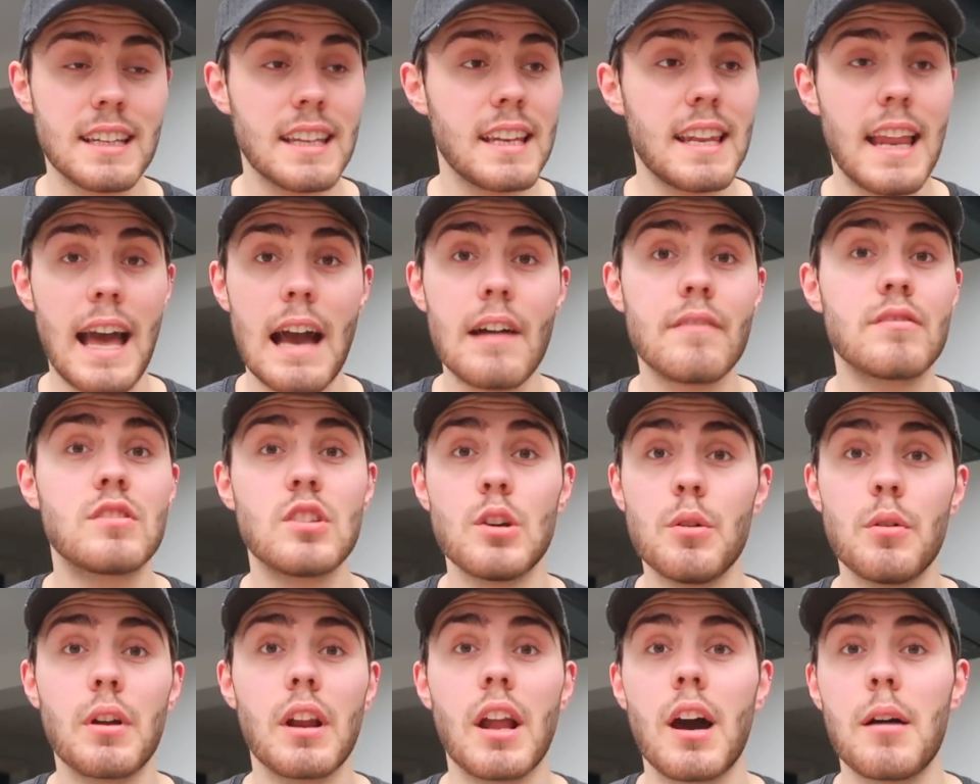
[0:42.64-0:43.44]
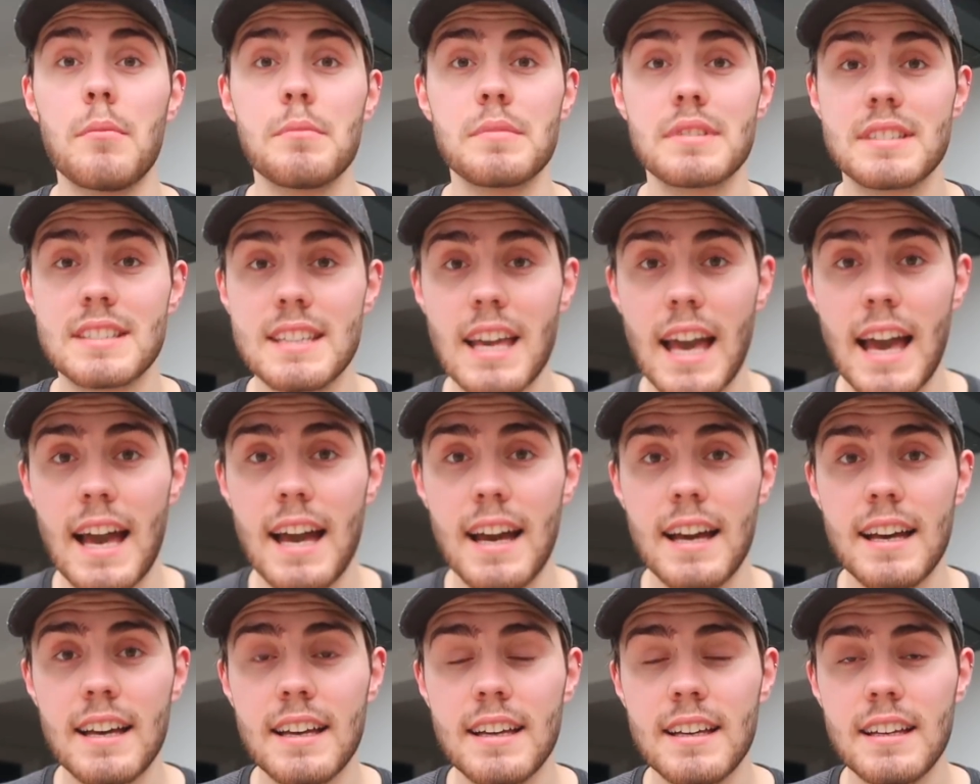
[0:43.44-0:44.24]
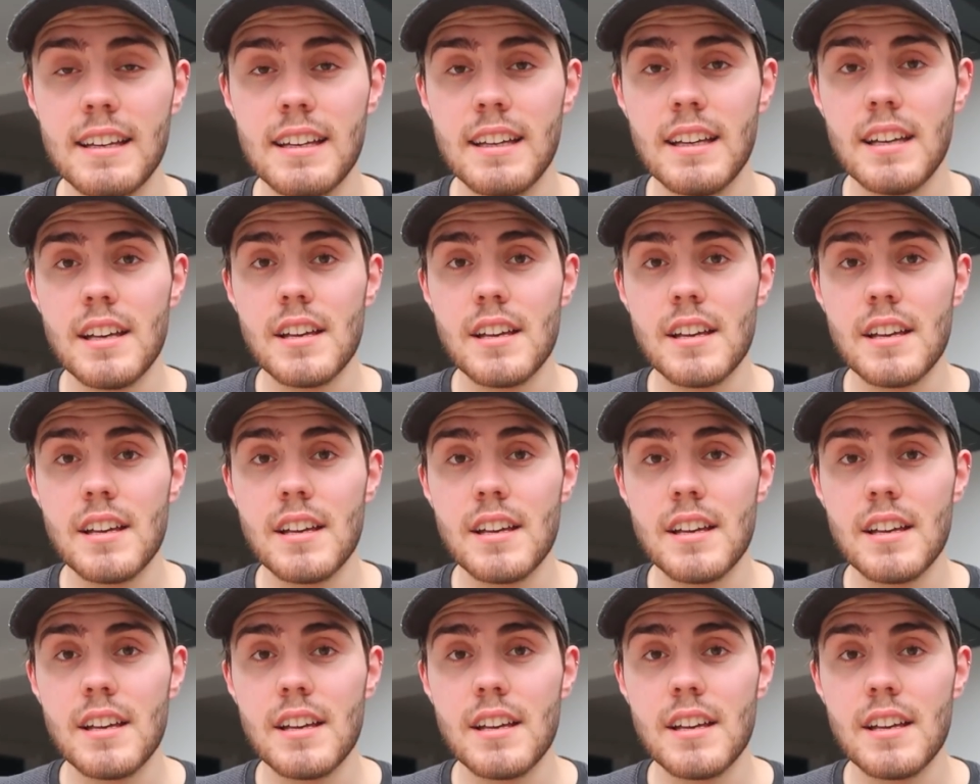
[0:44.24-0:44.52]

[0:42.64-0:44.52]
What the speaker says: I didn't have two alarms set.